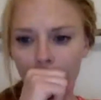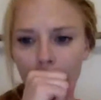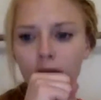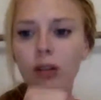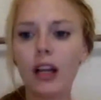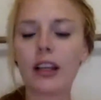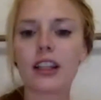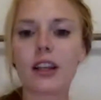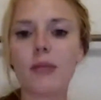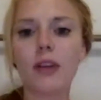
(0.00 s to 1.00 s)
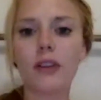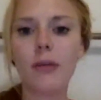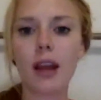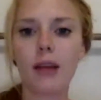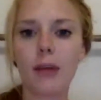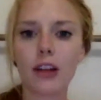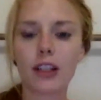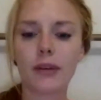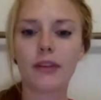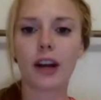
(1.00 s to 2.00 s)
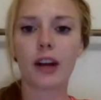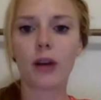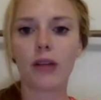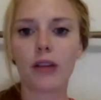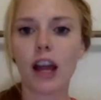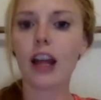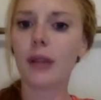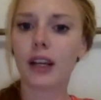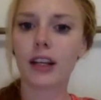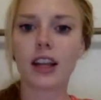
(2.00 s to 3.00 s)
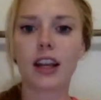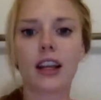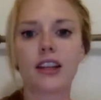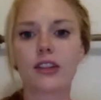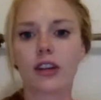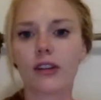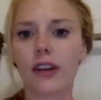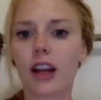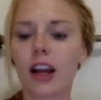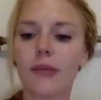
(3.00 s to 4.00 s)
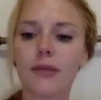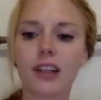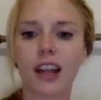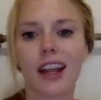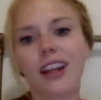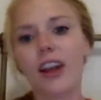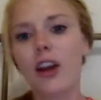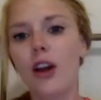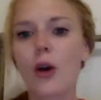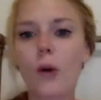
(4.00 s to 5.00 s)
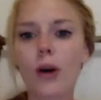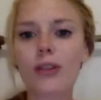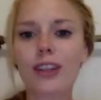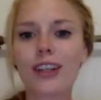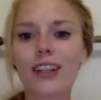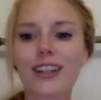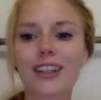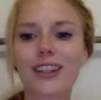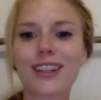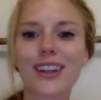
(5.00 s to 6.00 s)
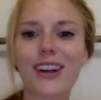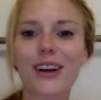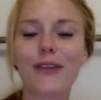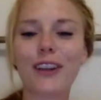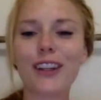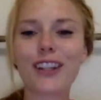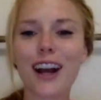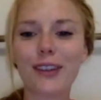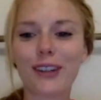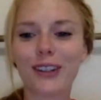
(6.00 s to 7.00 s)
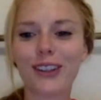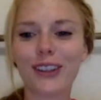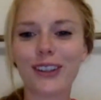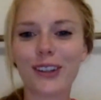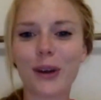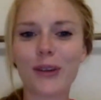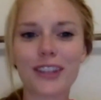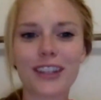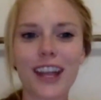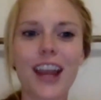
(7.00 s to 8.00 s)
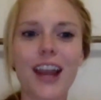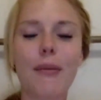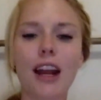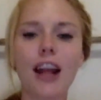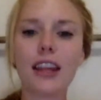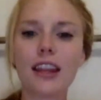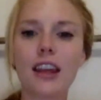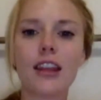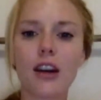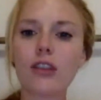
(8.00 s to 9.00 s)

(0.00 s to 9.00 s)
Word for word: at least the movie made him out to be very well read because like his servant comes and like quotes these you know philosophical quotes to him, and I think that those